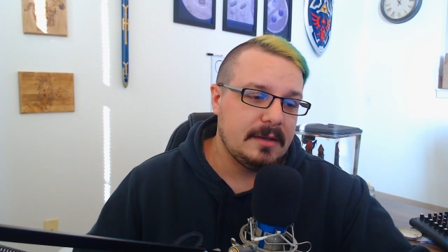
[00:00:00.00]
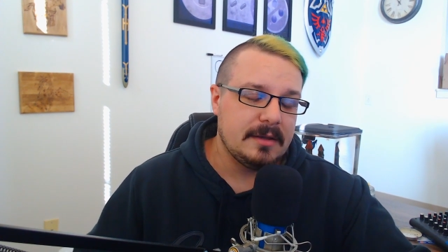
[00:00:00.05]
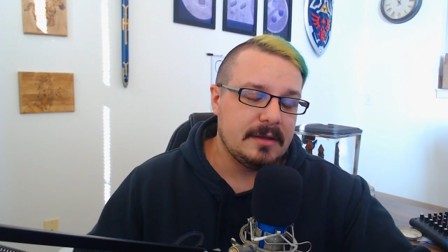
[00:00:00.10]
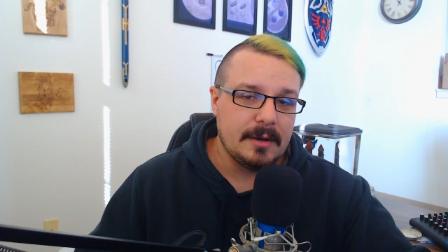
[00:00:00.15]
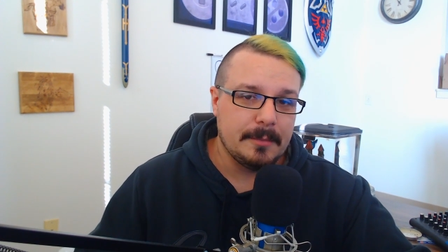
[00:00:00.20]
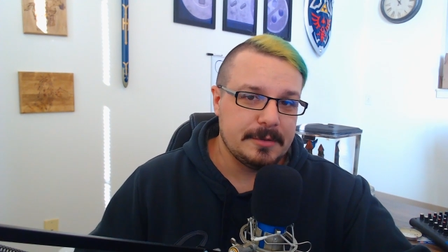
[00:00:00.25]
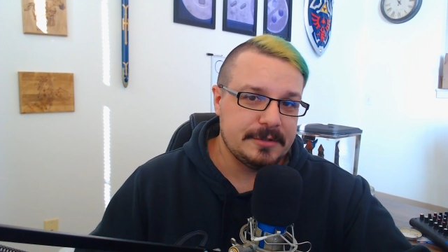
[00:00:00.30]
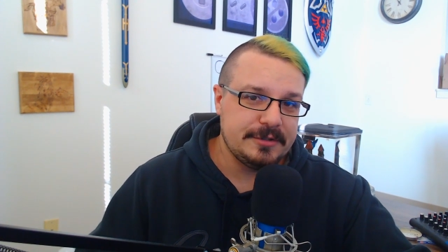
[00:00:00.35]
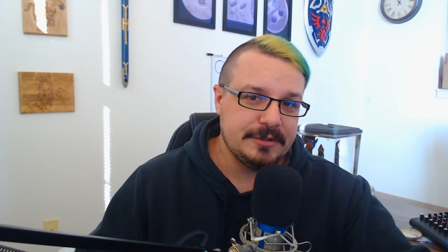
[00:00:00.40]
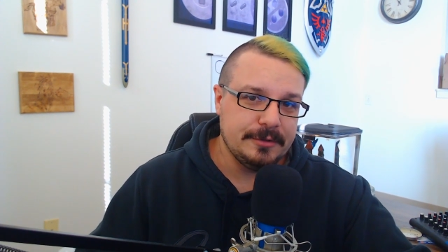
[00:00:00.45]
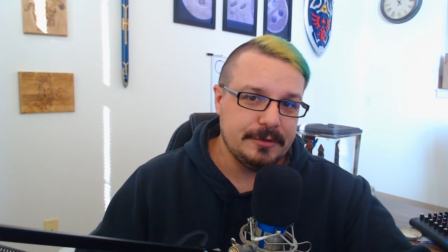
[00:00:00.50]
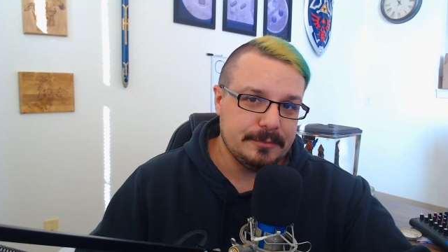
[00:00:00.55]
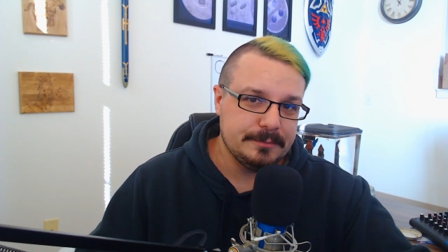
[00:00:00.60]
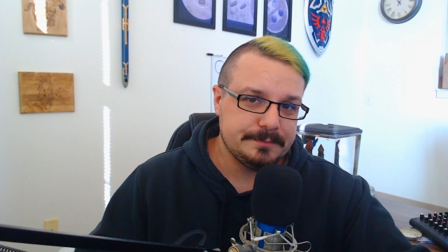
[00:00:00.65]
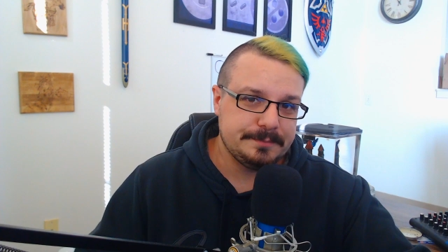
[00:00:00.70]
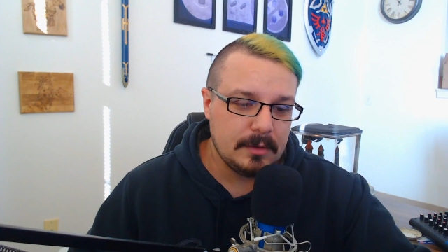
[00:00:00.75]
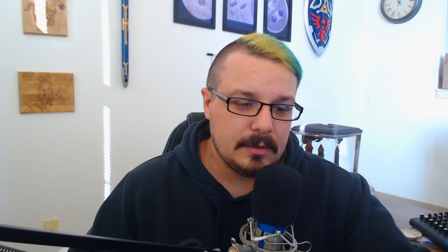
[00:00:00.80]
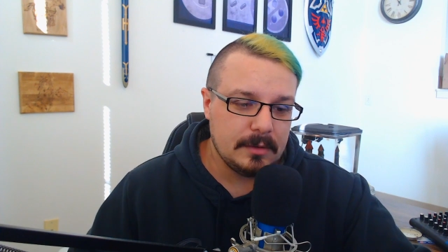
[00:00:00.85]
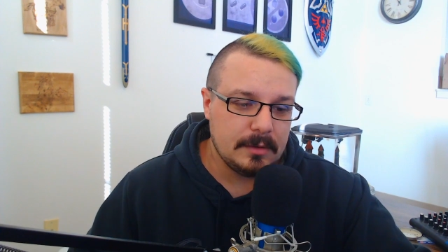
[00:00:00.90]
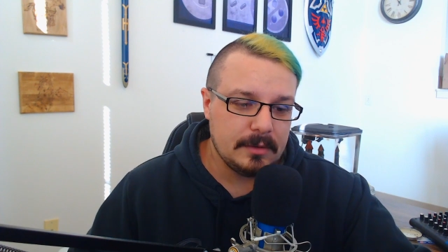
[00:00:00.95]
Number two,
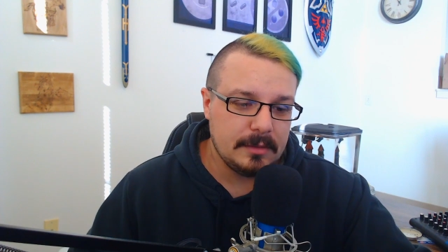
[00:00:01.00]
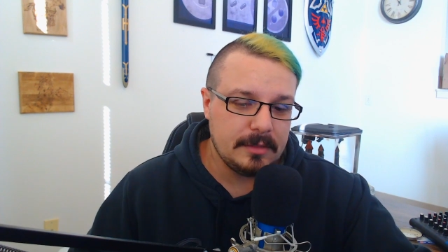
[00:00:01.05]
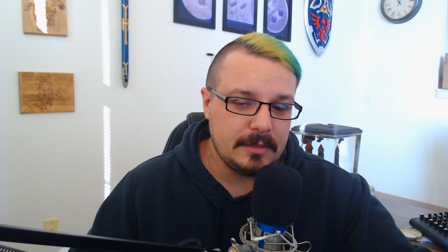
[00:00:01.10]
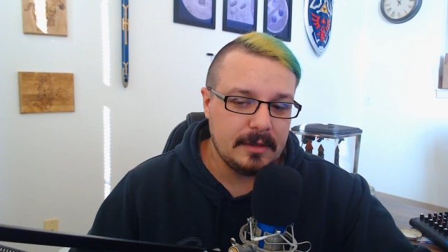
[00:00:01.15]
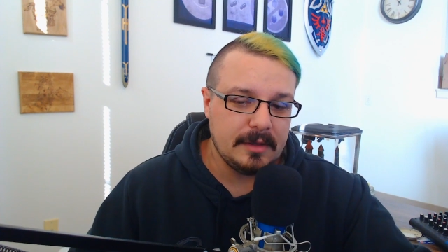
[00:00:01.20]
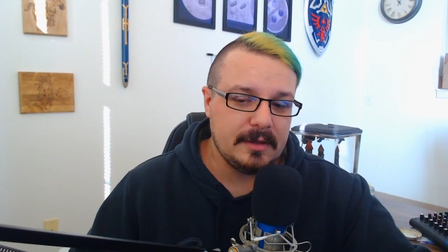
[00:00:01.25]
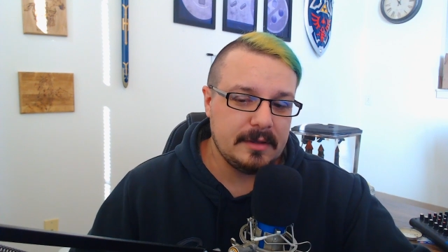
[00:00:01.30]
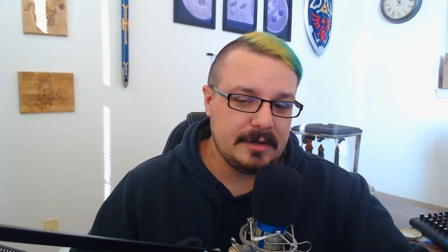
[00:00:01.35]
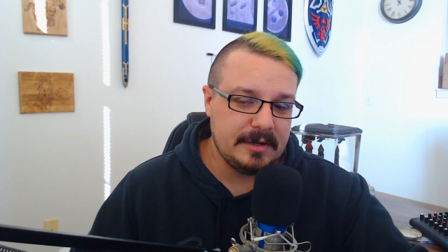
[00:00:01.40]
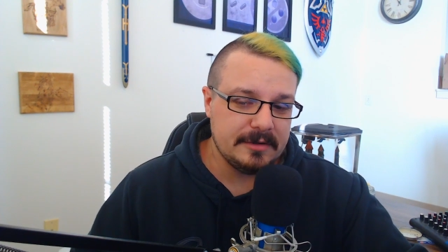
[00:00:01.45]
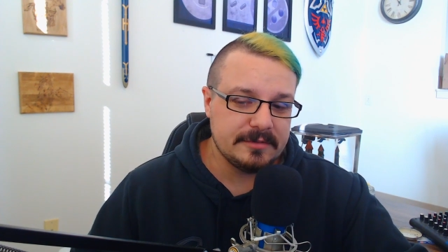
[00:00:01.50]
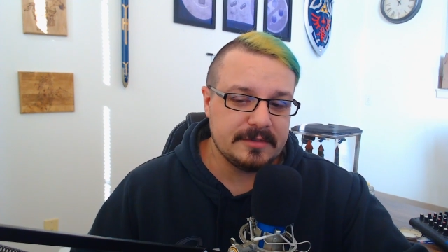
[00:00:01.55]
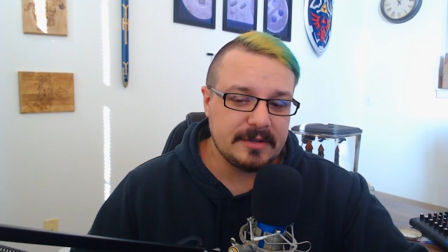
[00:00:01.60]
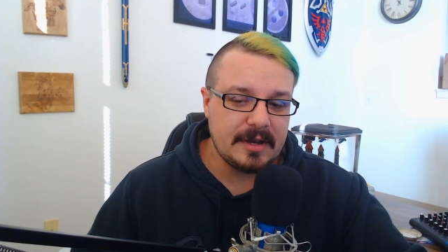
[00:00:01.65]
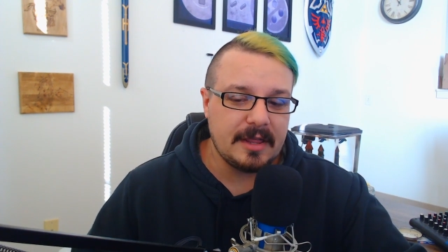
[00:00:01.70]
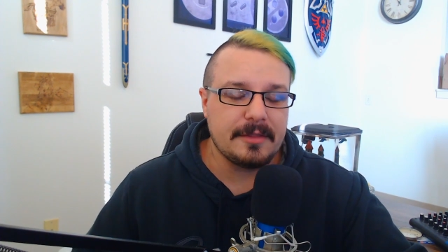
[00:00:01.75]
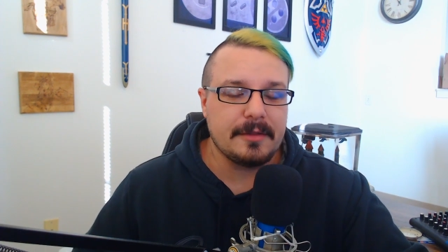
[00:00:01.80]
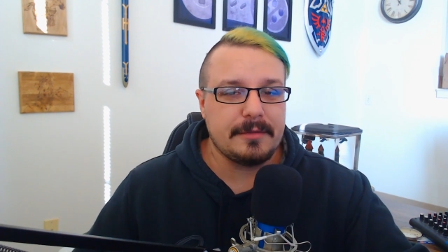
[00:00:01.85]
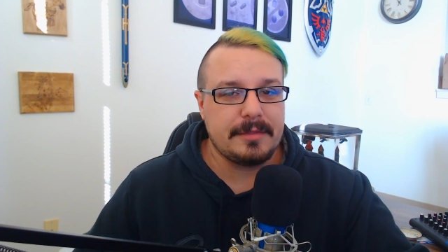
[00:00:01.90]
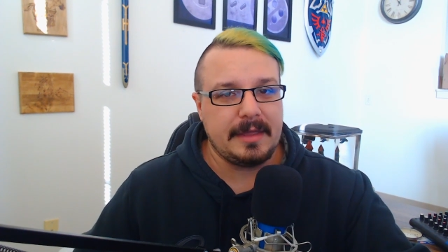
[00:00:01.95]
here's
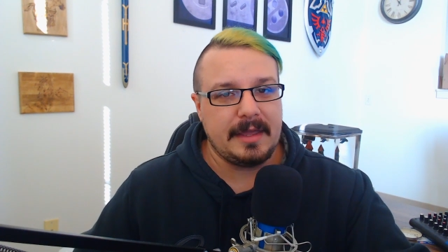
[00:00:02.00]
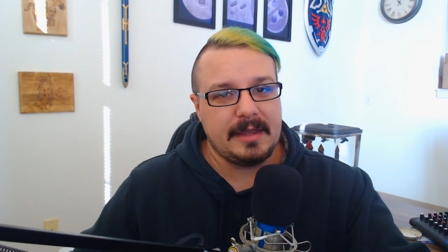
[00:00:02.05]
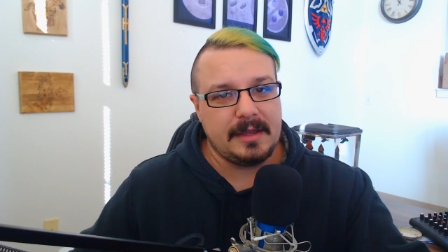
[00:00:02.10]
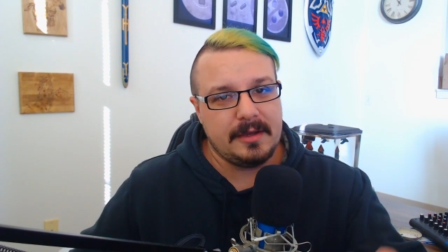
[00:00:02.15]
another thing.